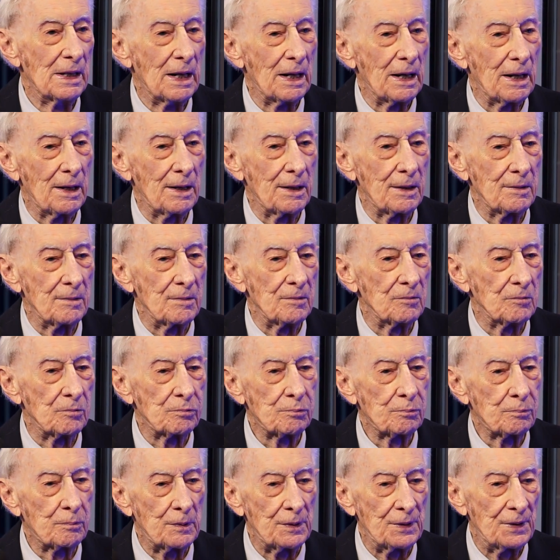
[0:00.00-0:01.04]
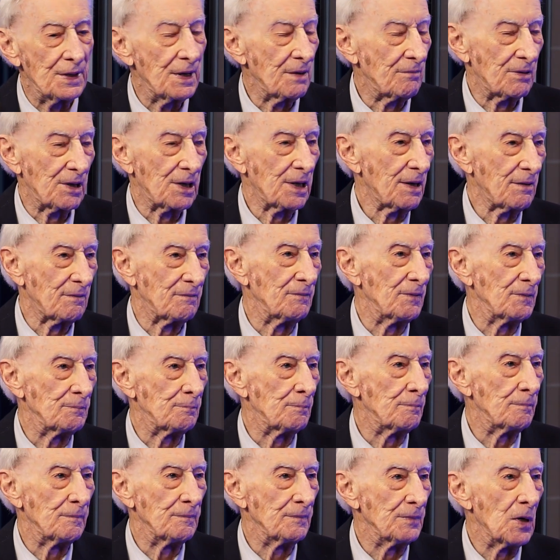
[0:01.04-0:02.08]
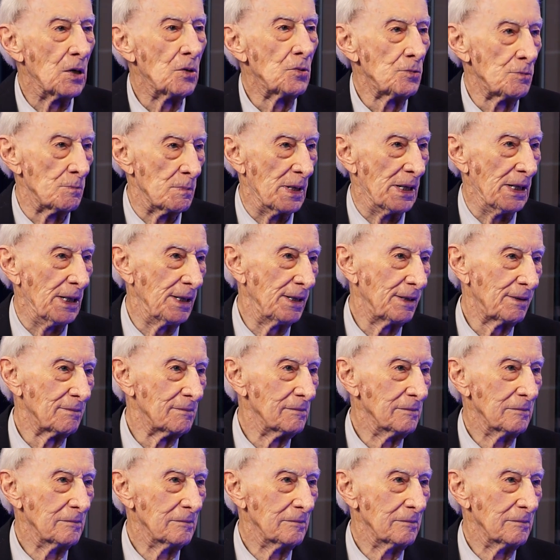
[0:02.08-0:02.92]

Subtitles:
and will never have known me.